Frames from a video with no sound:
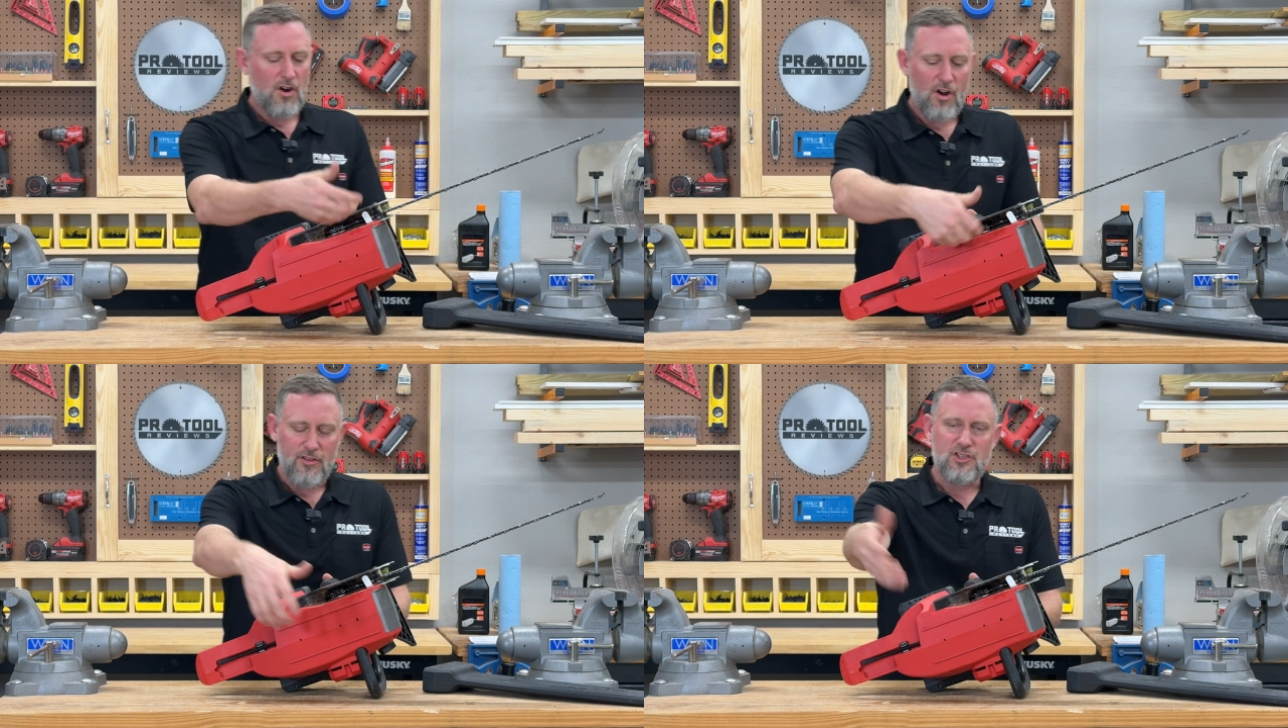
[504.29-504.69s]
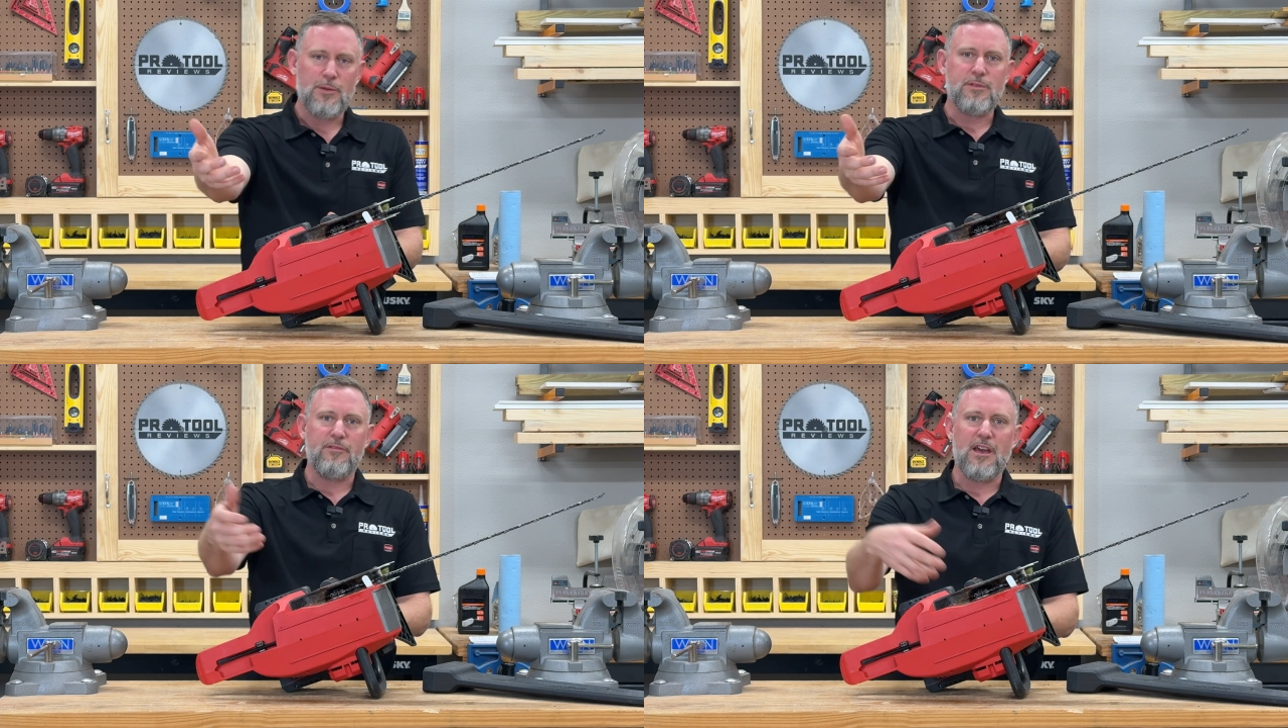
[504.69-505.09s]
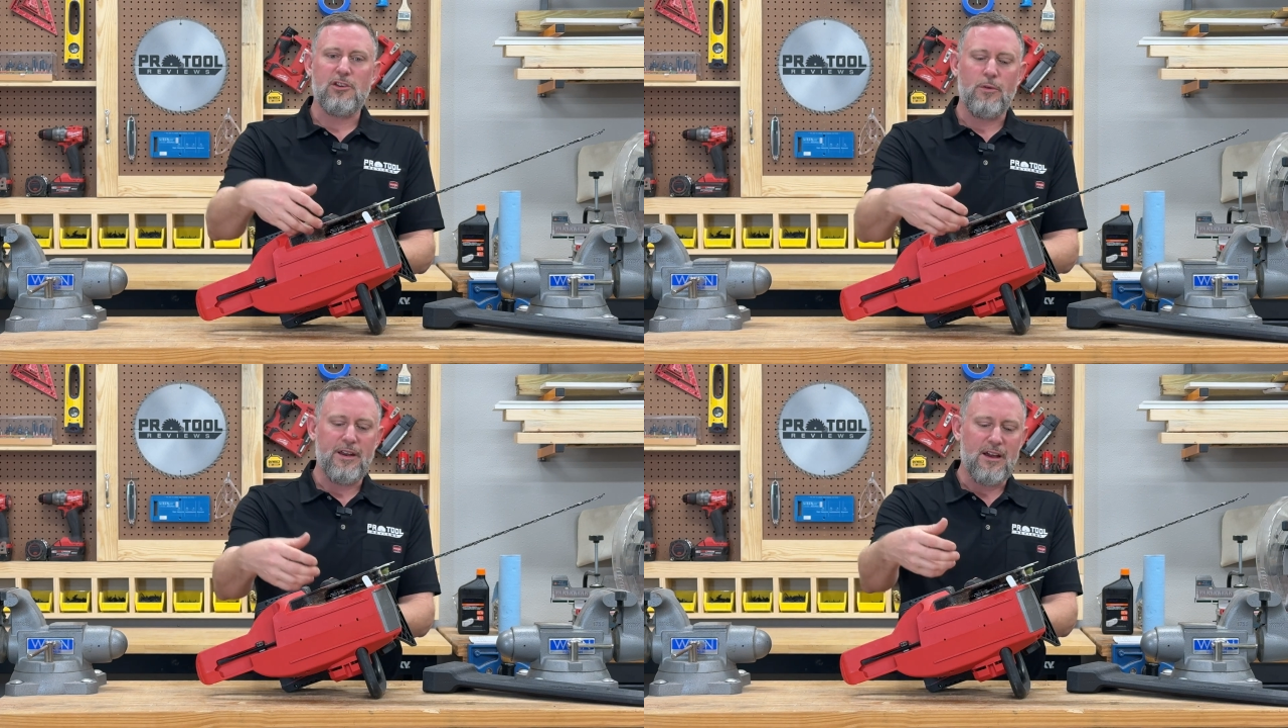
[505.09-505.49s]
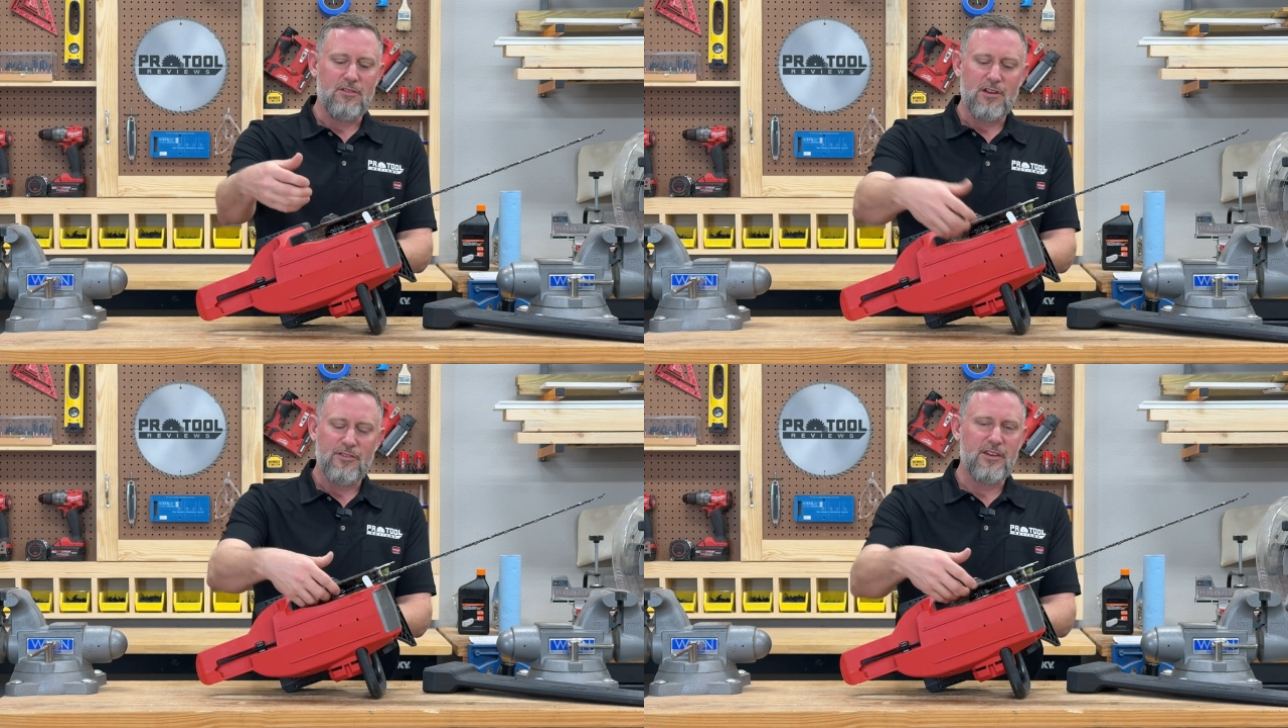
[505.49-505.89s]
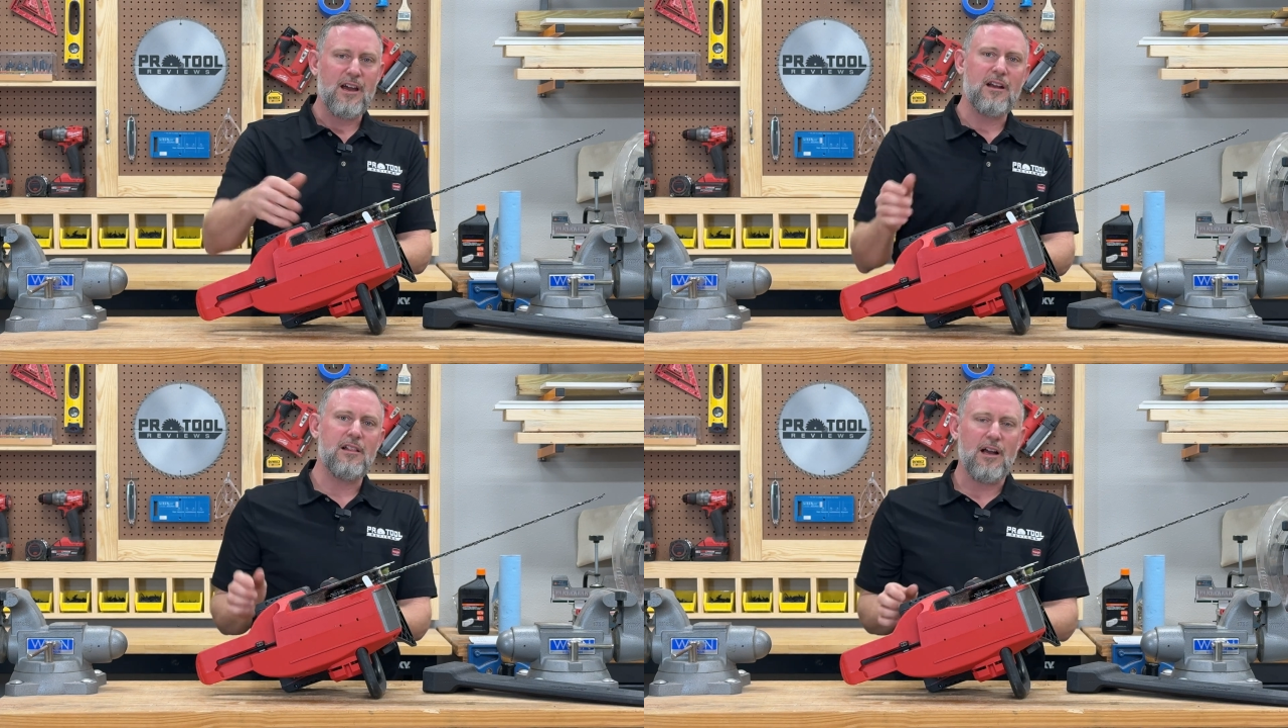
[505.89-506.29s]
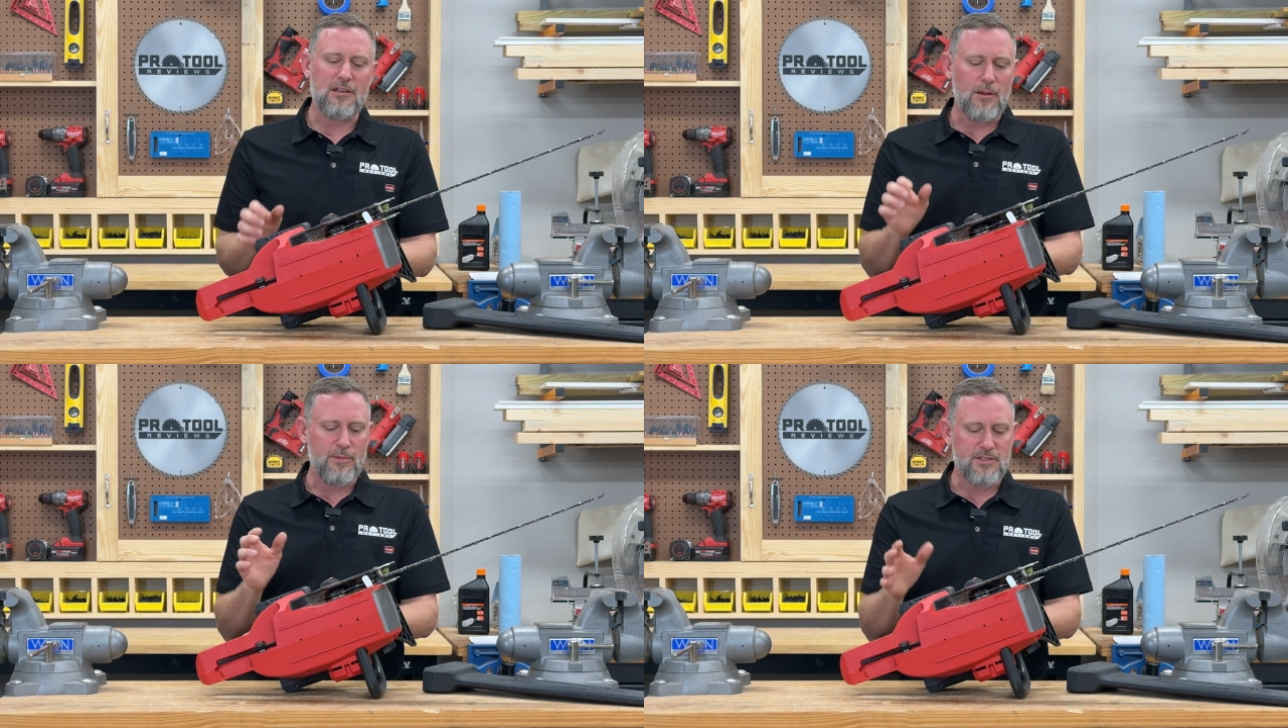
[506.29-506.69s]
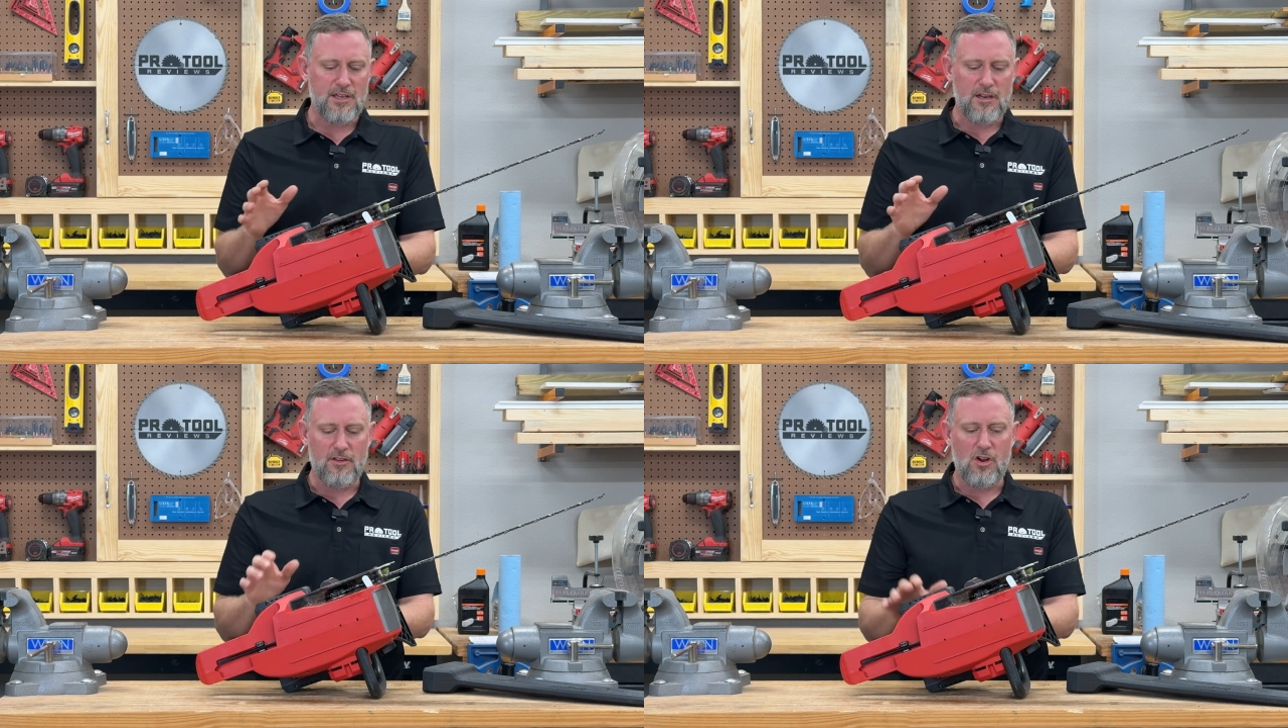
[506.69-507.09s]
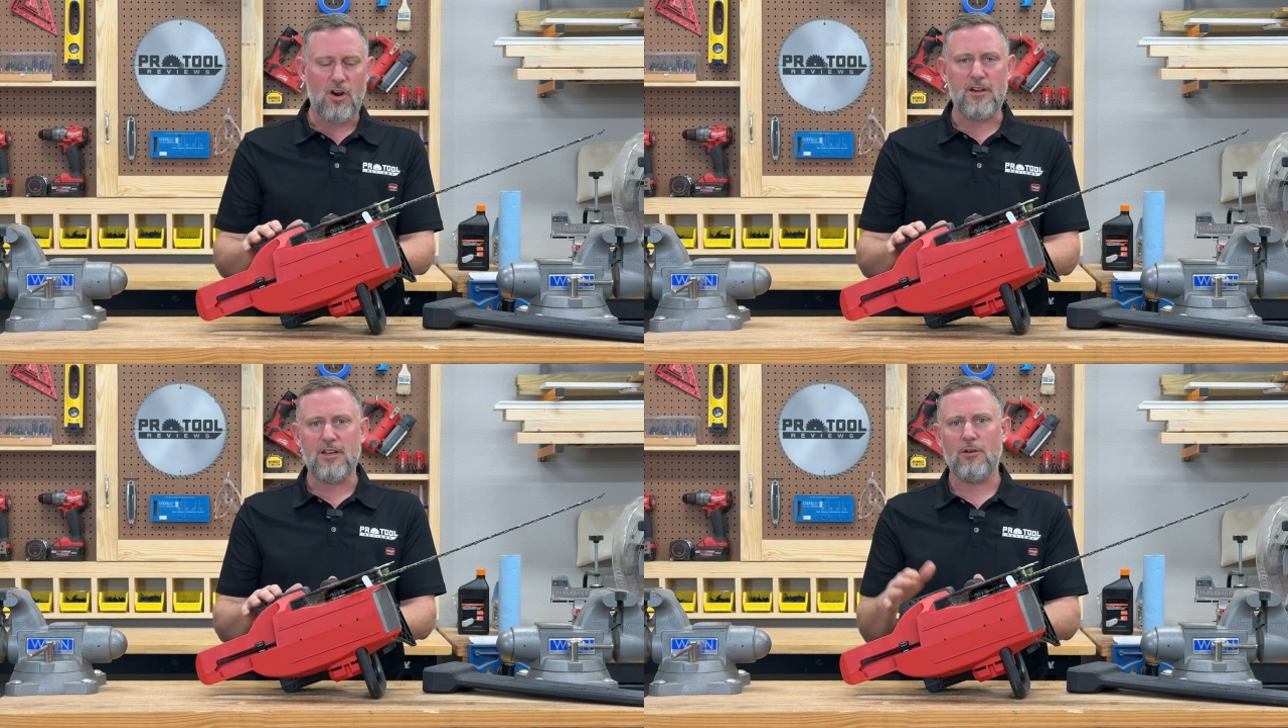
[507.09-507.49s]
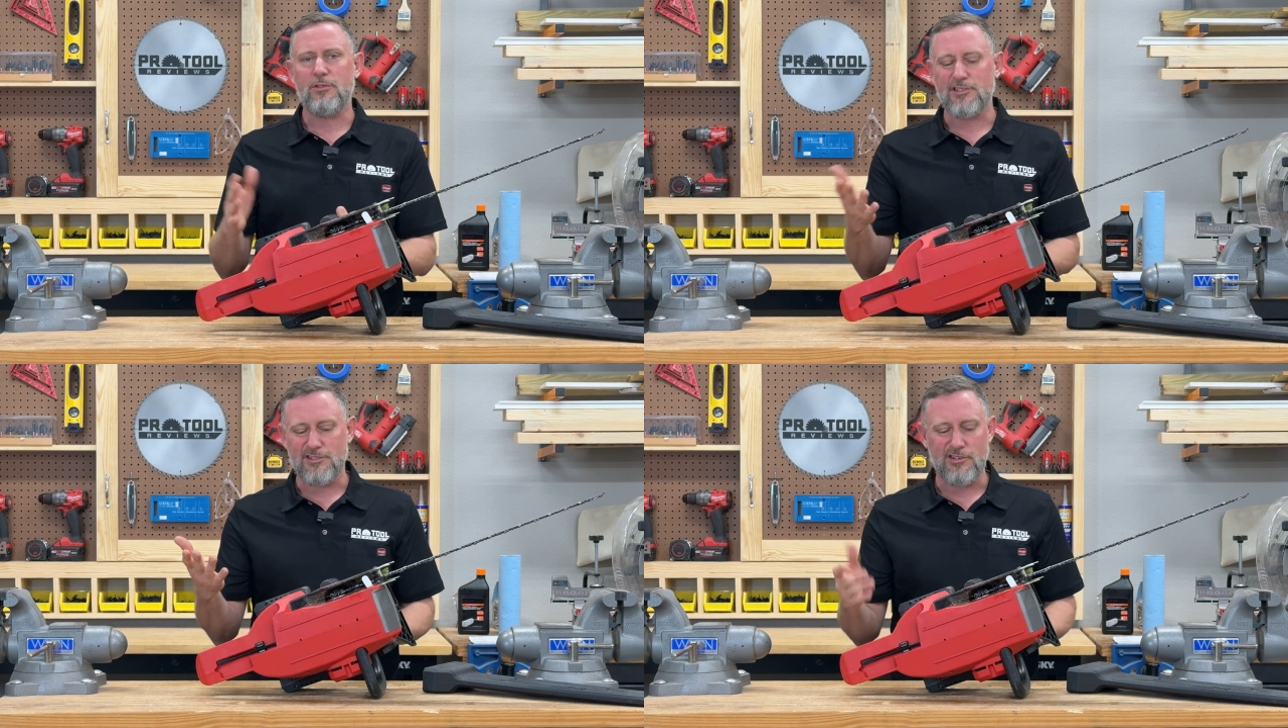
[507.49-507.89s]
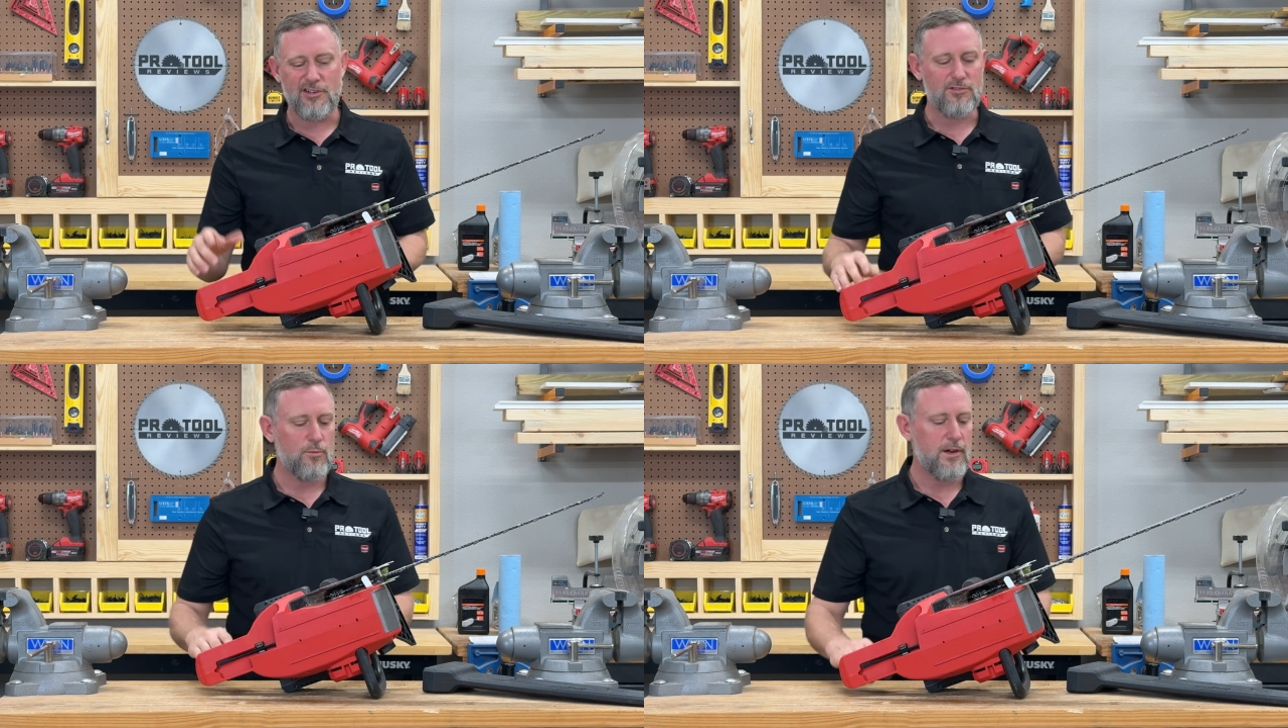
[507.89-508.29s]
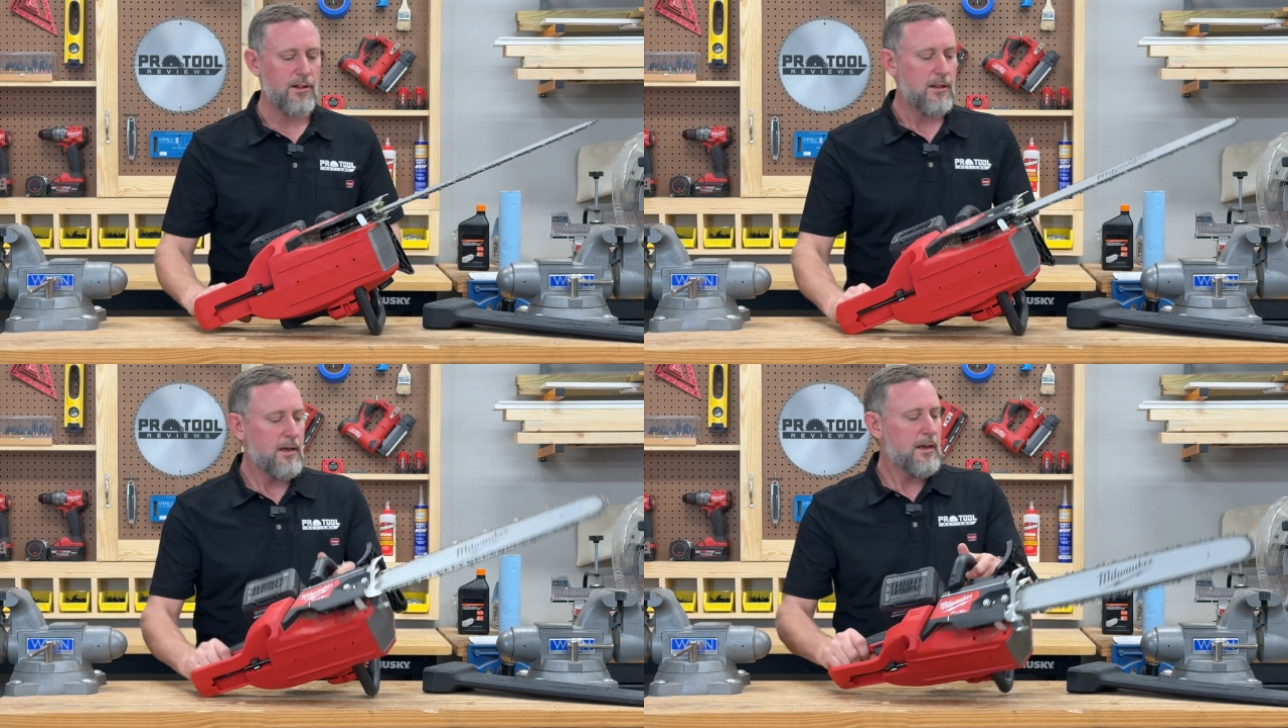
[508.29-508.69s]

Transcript: All the chips evacuate out. Nothing got clogged up inside of the guard here, which is good as well.